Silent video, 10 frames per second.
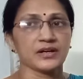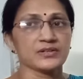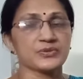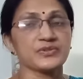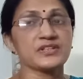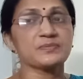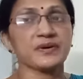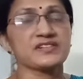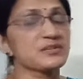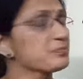So this
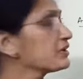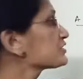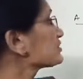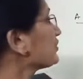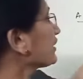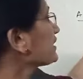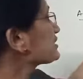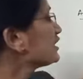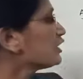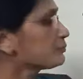principle is known as
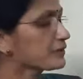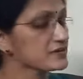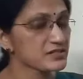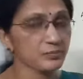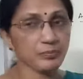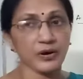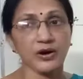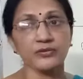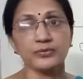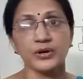principle
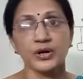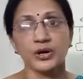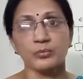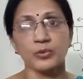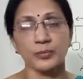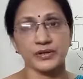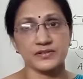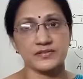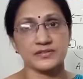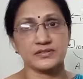of
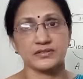moments.